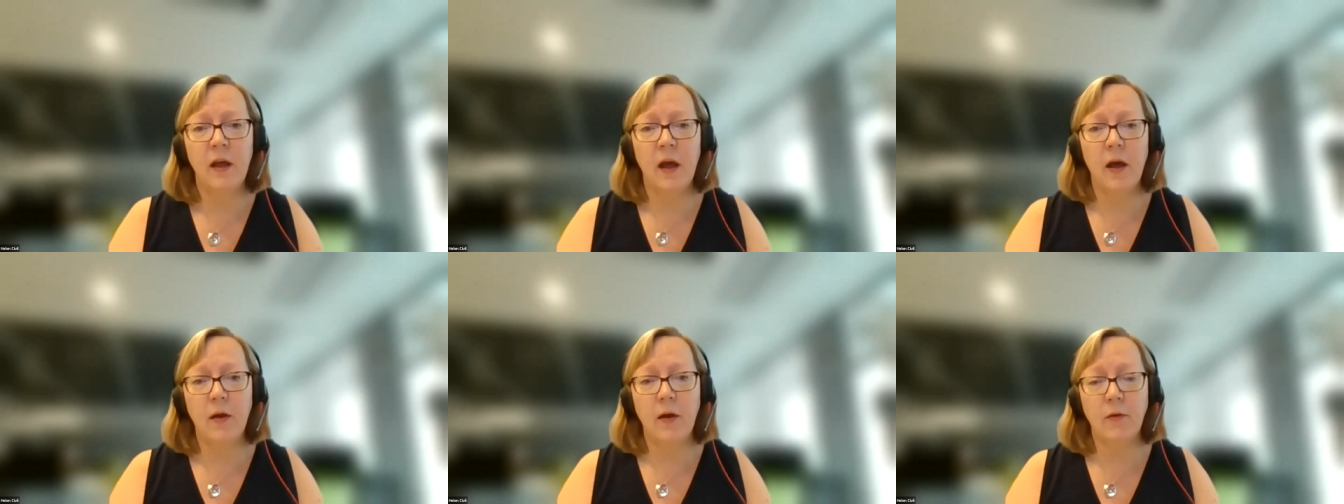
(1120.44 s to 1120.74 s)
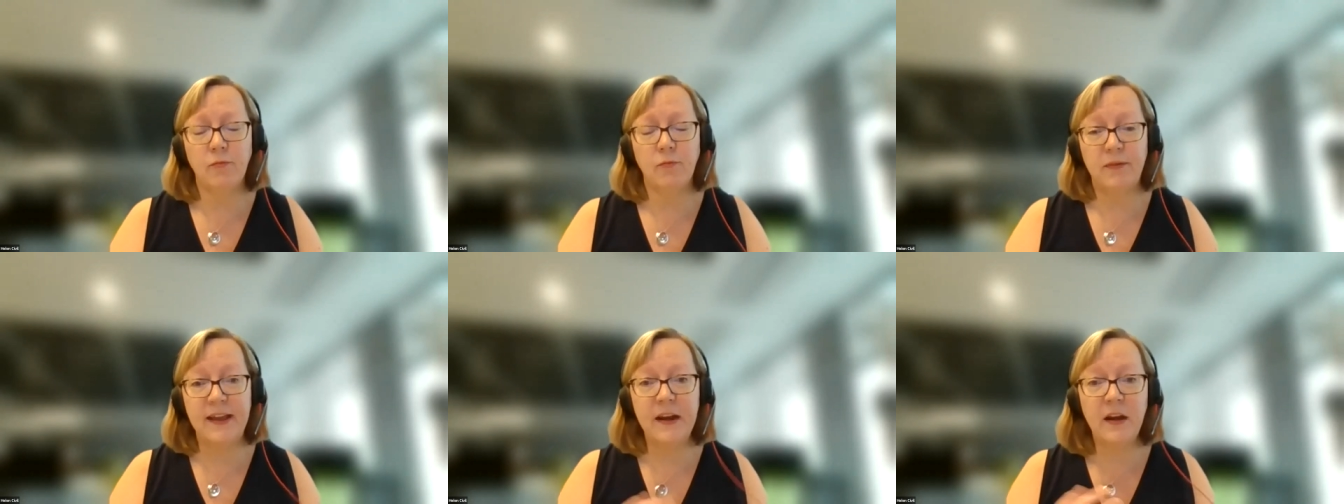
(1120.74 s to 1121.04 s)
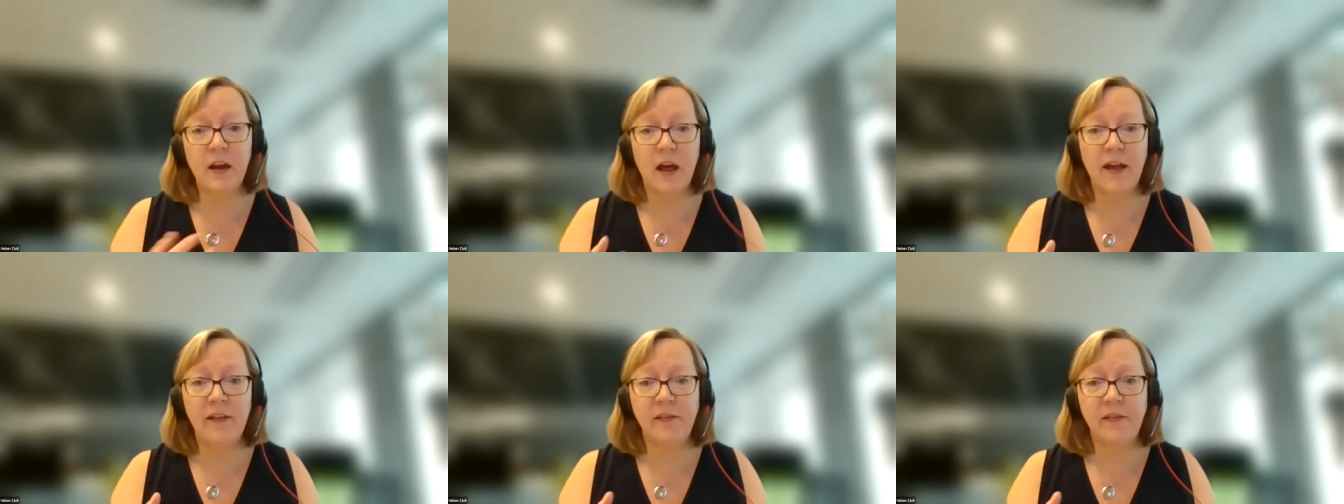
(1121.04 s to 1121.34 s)
uh,
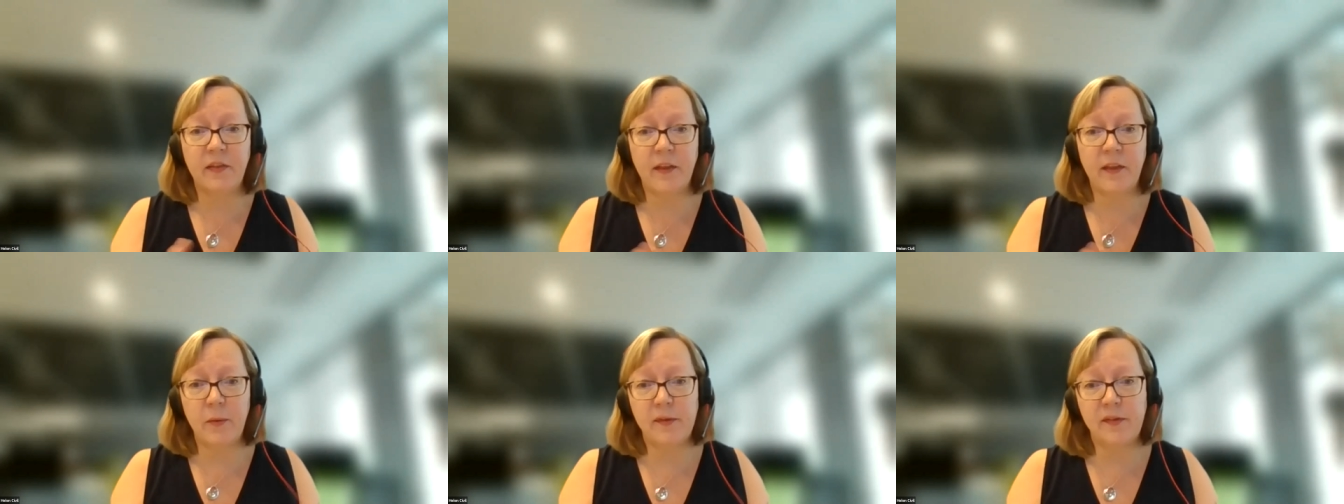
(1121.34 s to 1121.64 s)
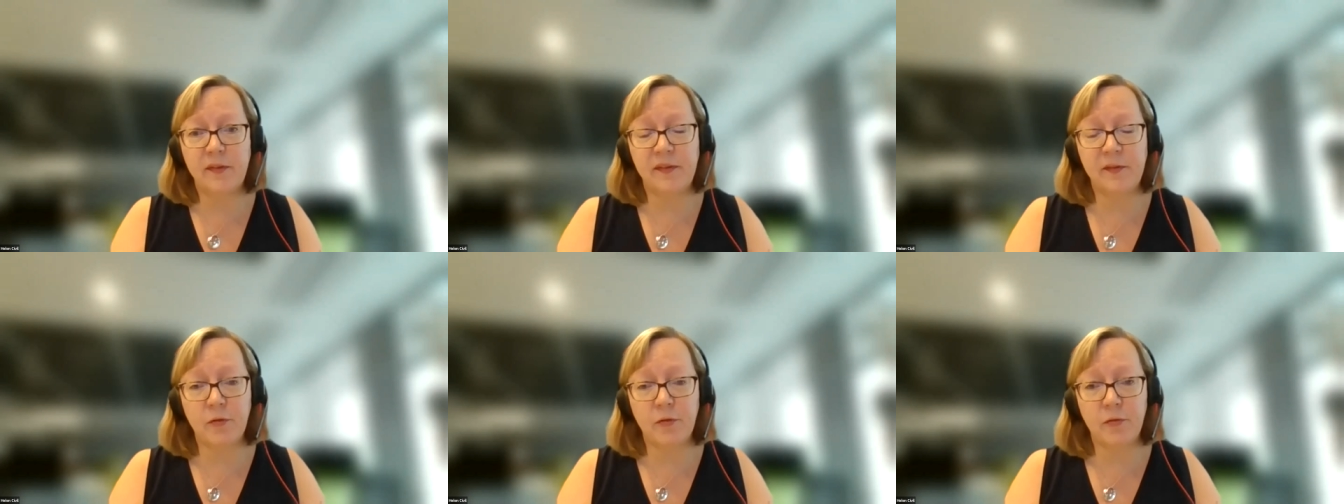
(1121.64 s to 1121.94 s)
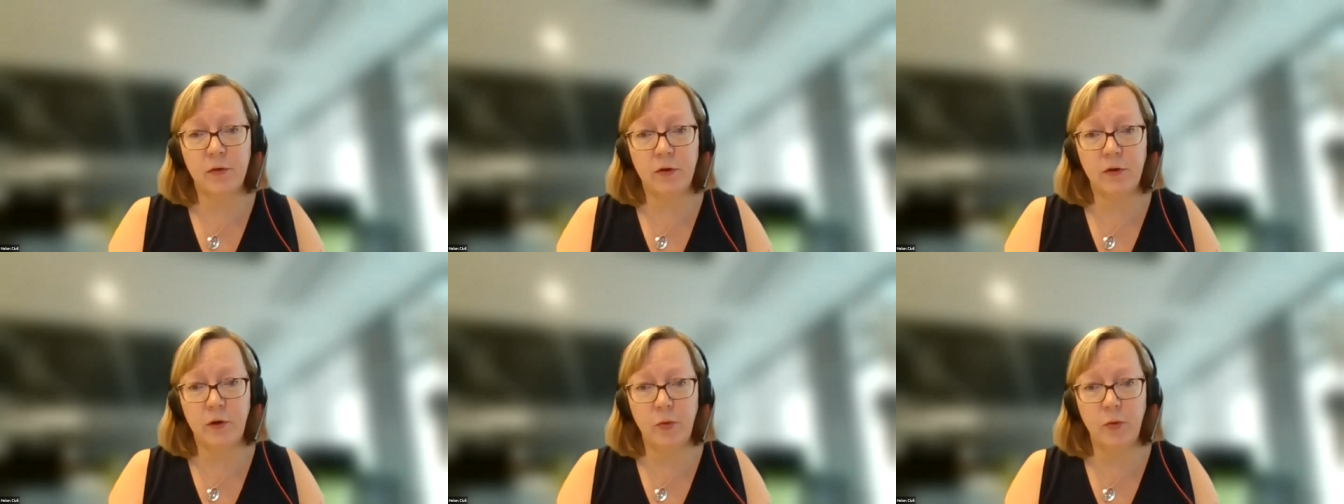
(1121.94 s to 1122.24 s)
realised that there was this
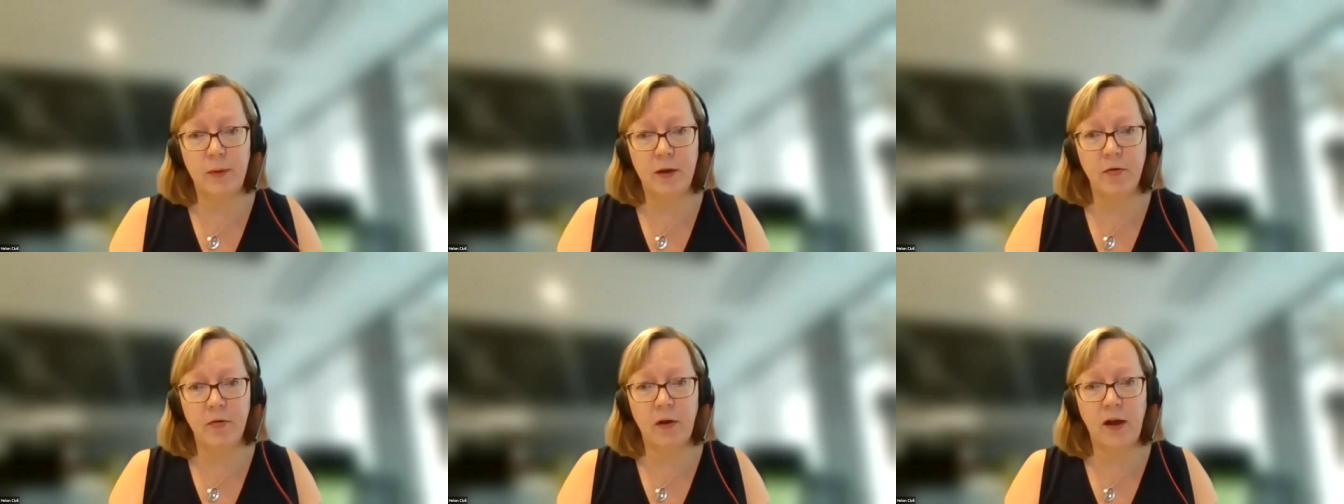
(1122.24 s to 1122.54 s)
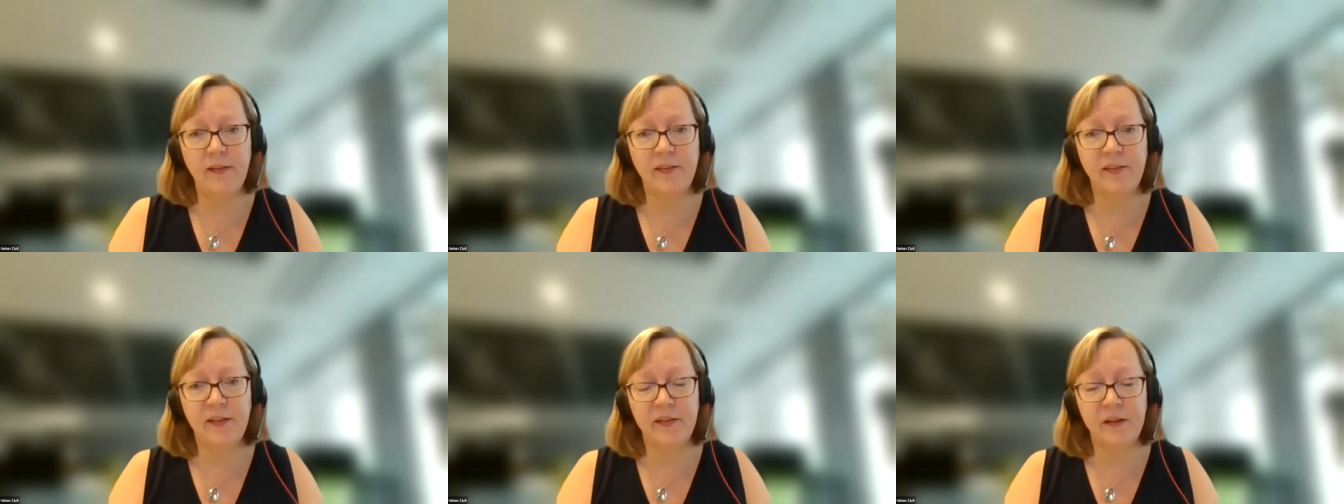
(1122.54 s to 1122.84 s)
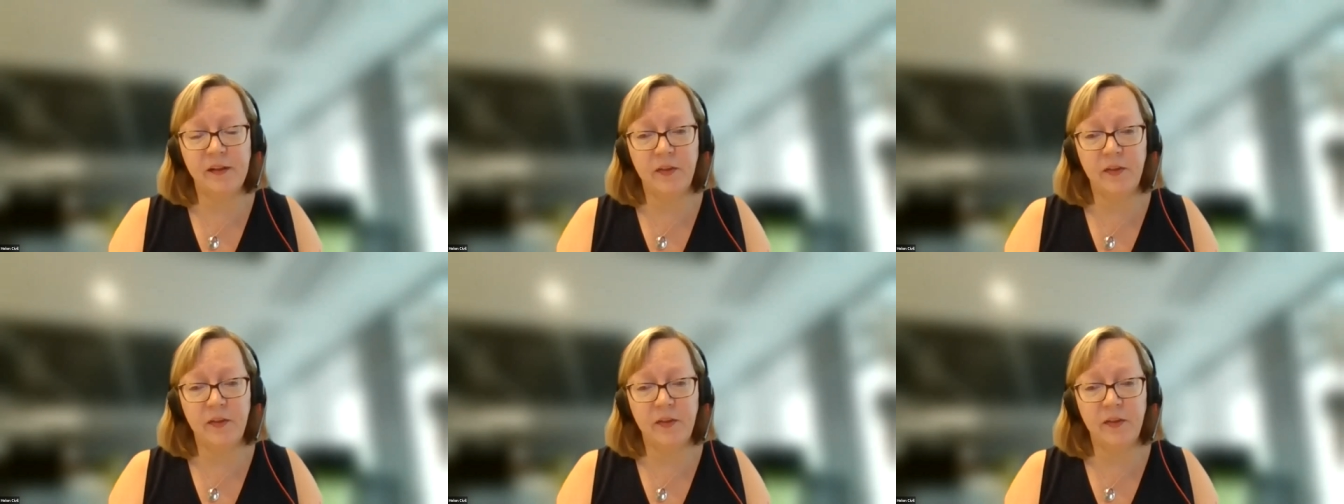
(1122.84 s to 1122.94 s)
looming crisis,